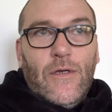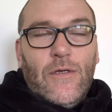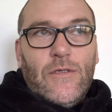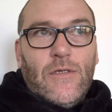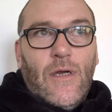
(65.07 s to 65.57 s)

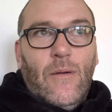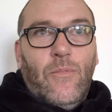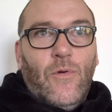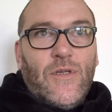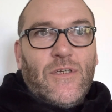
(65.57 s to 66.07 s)

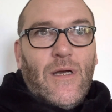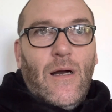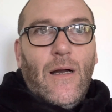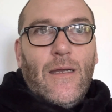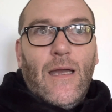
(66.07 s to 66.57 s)
shape, which
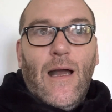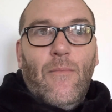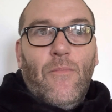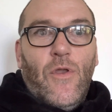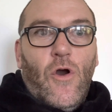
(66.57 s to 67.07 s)
I
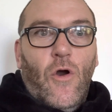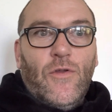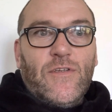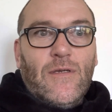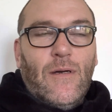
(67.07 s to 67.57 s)
am
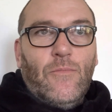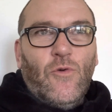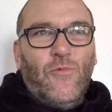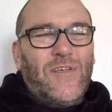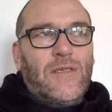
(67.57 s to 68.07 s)
not. I'm
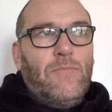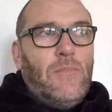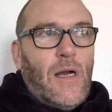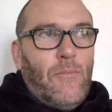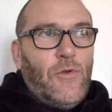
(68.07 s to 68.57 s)
not risking
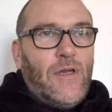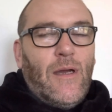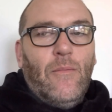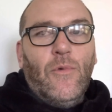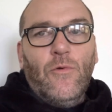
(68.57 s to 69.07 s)
my money.
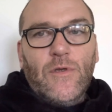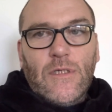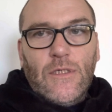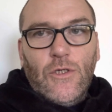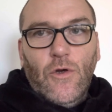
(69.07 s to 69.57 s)
I'm not
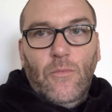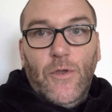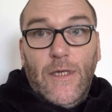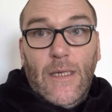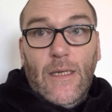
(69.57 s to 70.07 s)
risking your
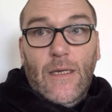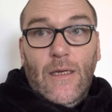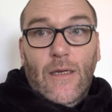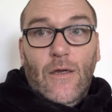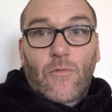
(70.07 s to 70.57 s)
money.
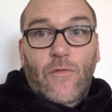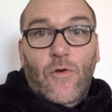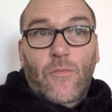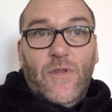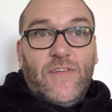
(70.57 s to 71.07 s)
We've
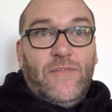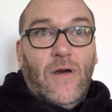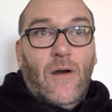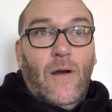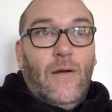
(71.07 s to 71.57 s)
come this
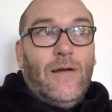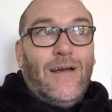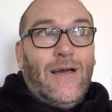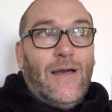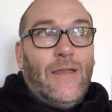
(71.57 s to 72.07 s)
far,
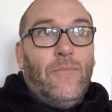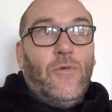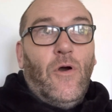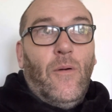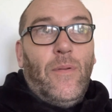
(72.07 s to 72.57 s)
and I'm
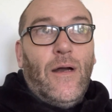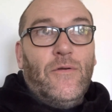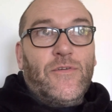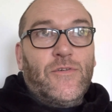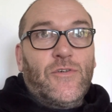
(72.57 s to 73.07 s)
not
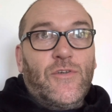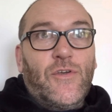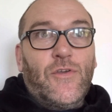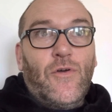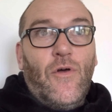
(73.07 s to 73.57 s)
about to just
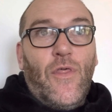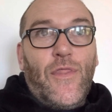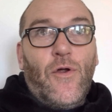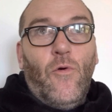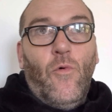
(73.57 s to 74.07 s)

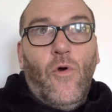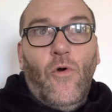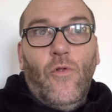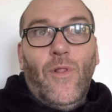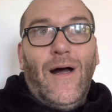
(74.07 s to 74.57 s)
throw
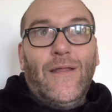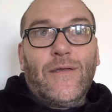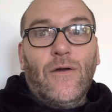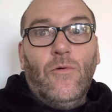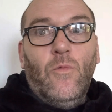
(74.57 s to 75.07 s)
all that
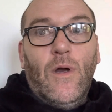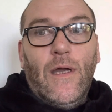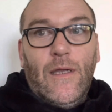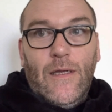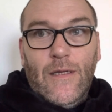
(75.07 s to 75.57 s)

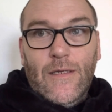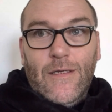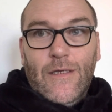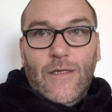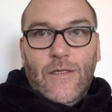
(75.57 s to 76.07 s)
away.
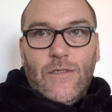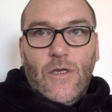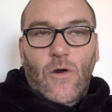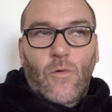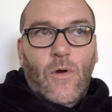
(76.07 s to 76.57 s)

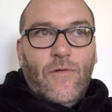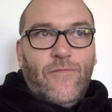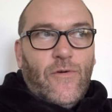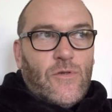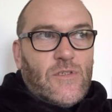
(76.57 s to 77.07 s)
So,
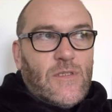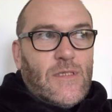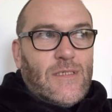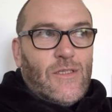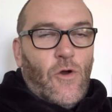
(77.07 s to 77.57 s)
unfortunately,
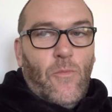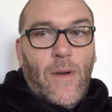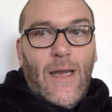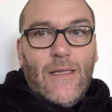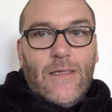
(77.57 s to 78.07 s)
there's no
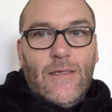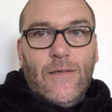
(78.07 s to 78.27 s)
bet